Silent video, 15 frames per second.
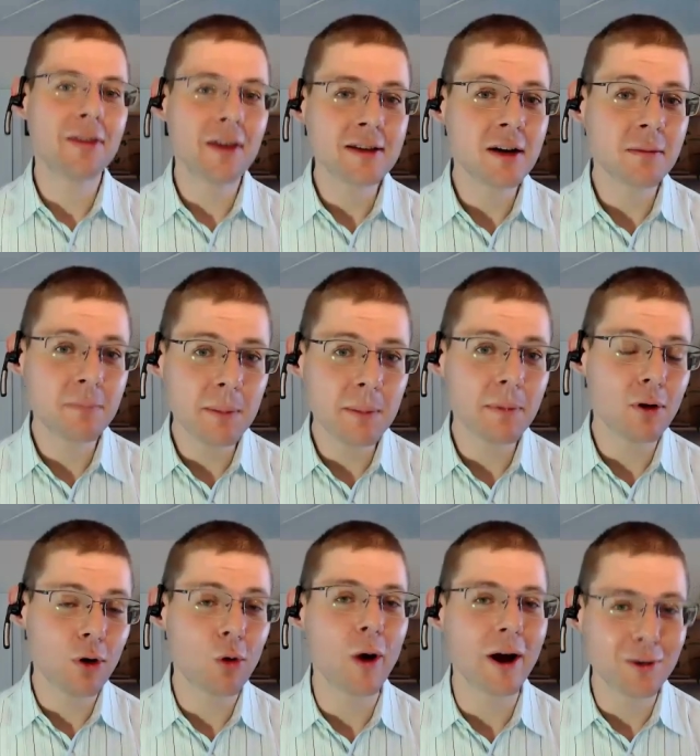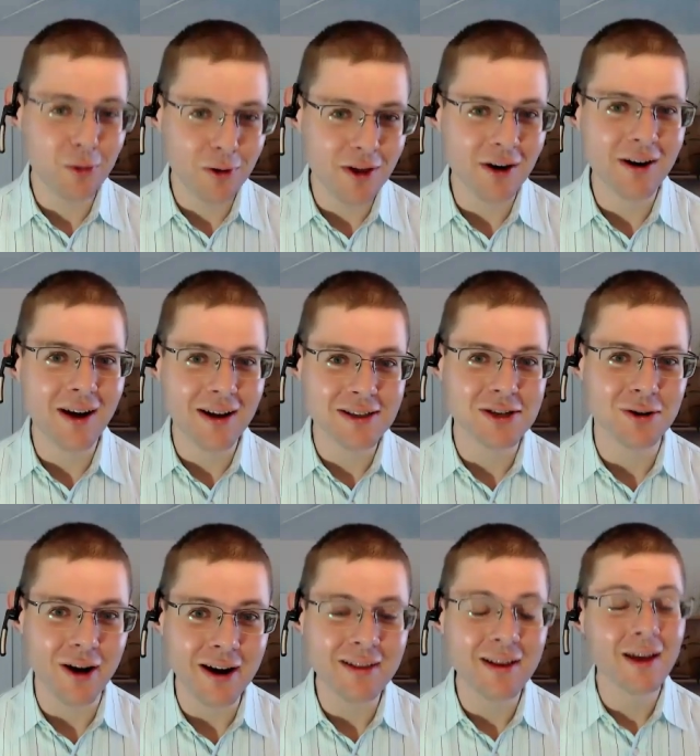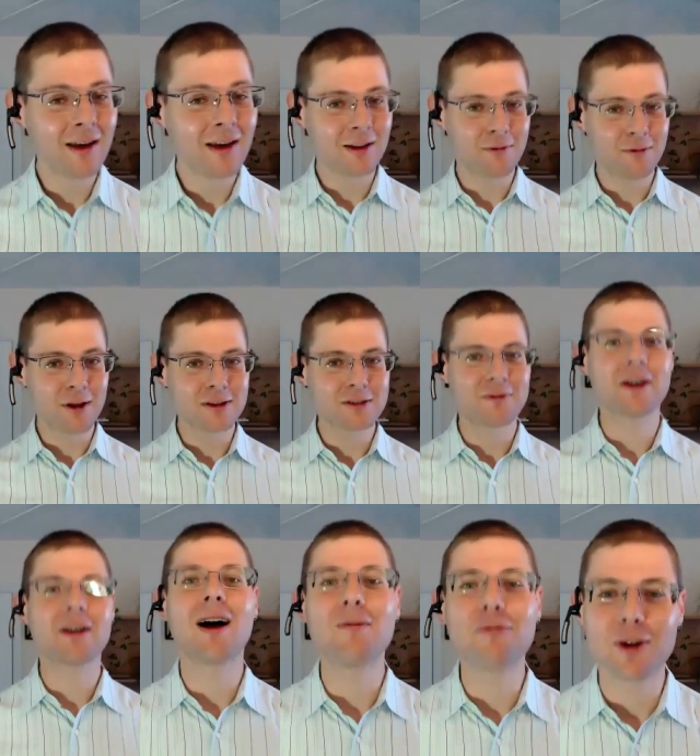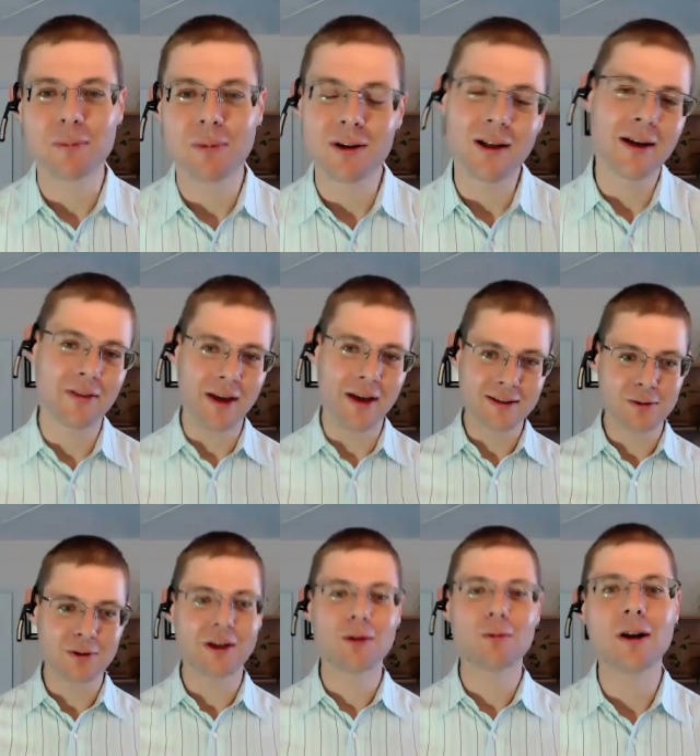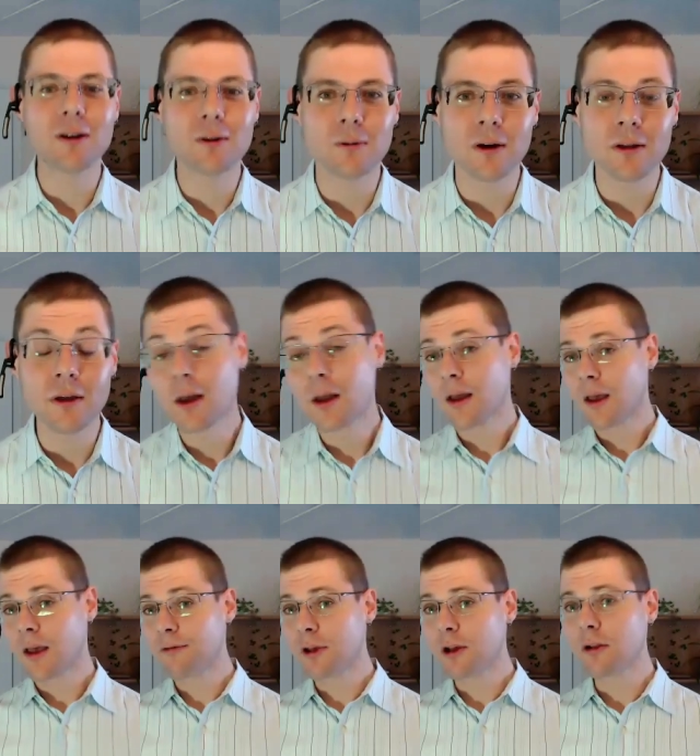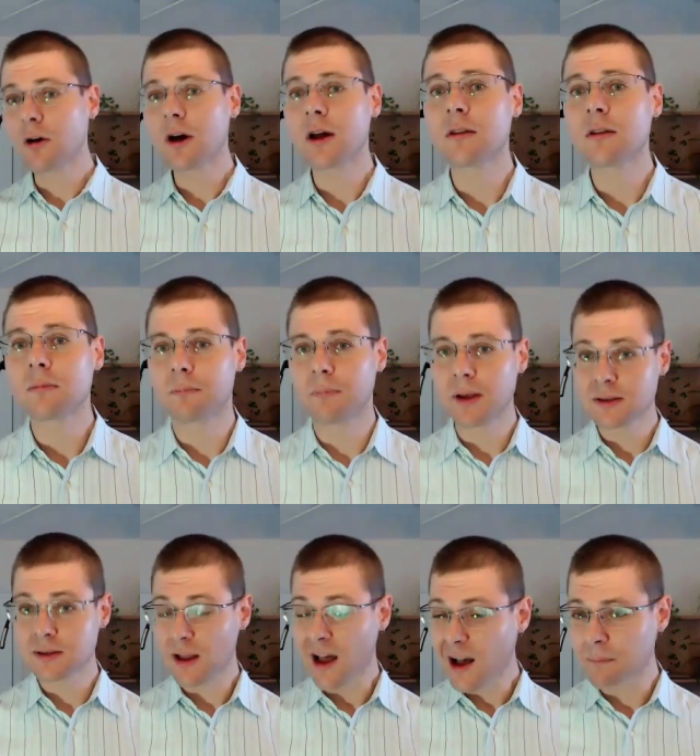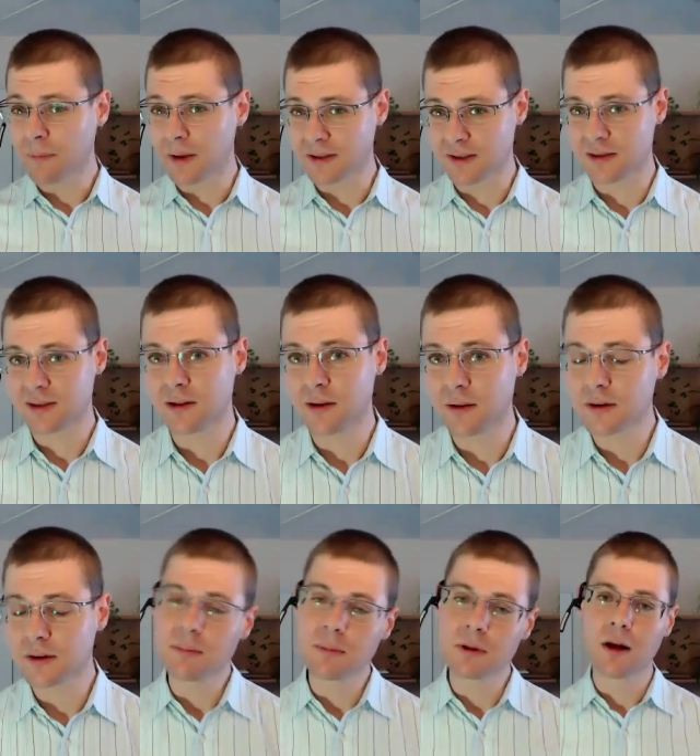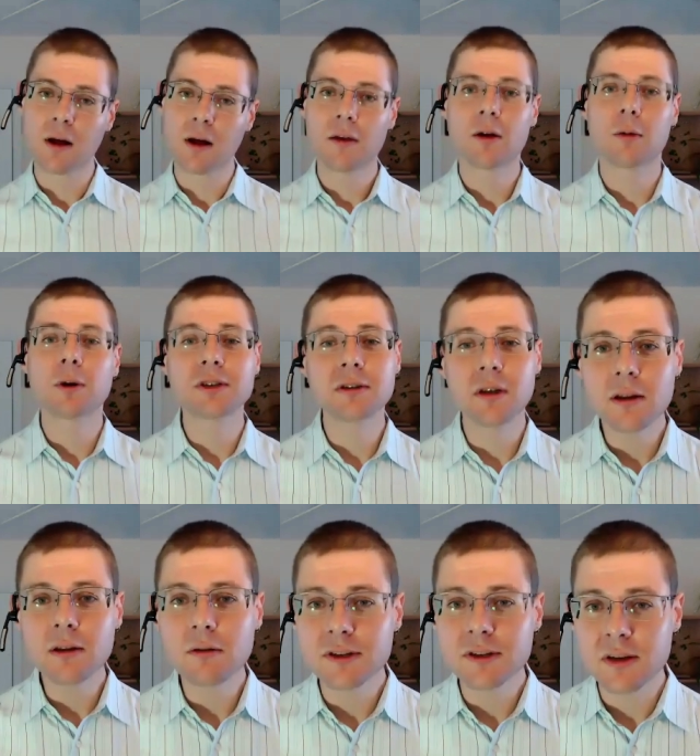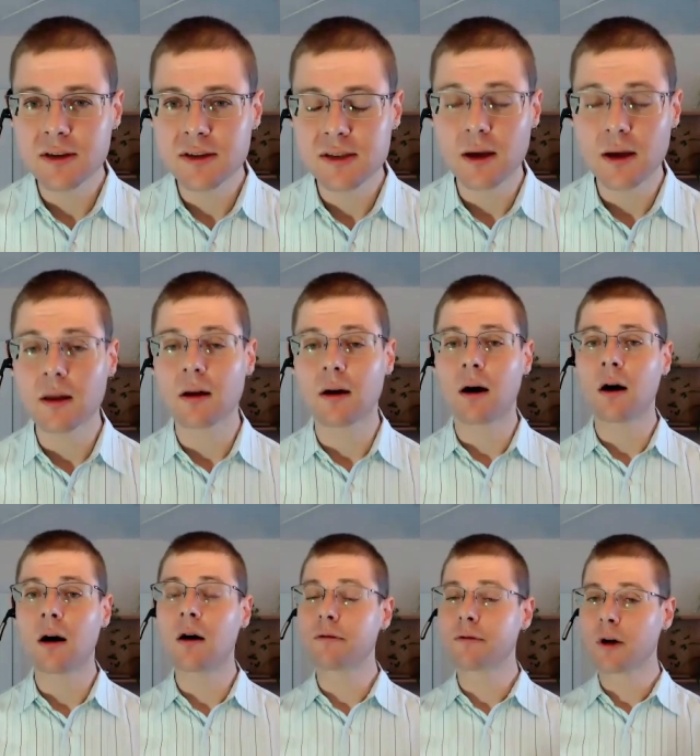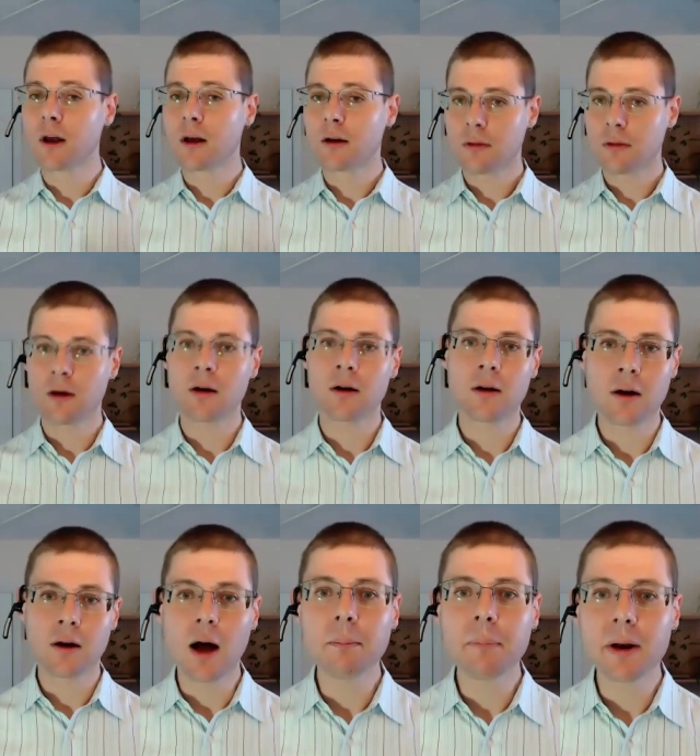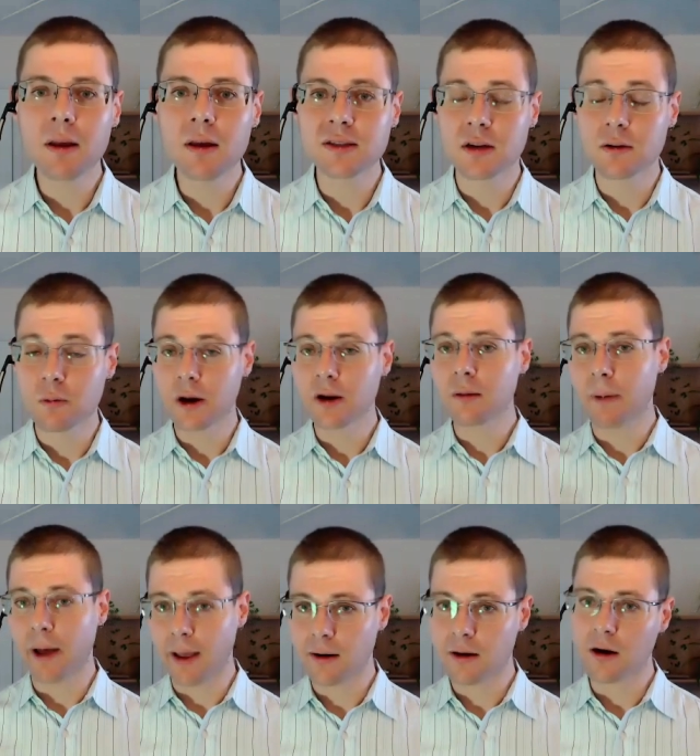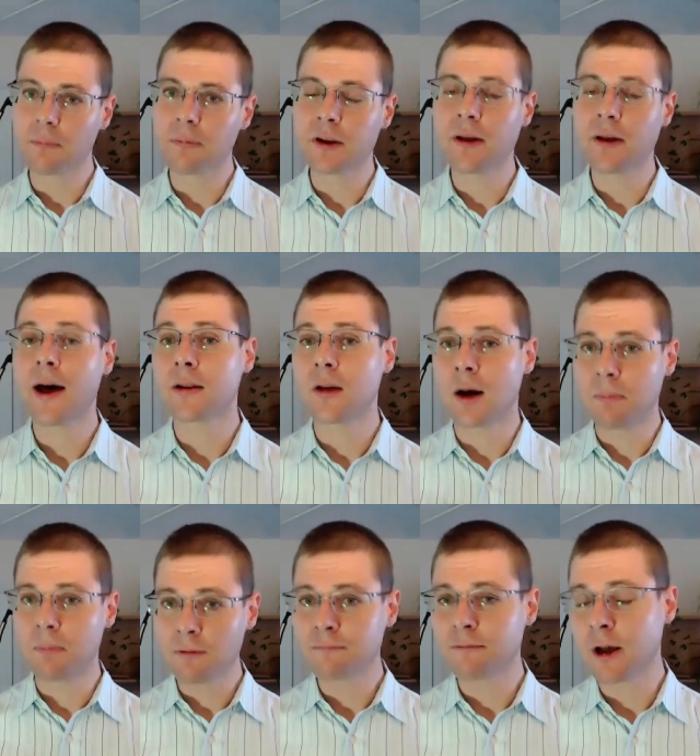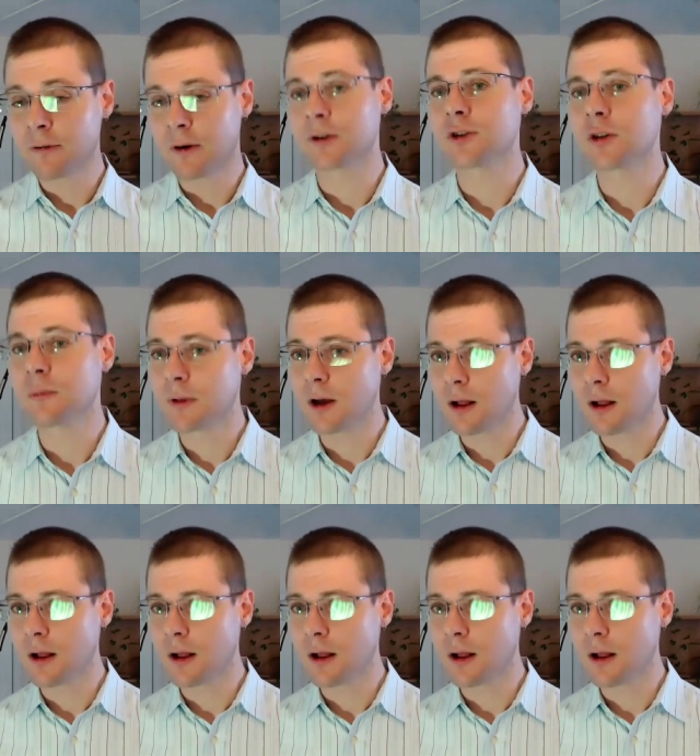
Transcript: these are people who went with their guts, right? It feels very comfortable, and that's what they went with. If you look at this top business leaders, I mean, there was an interesting study of the companies that went bankrupt that had above five hundred million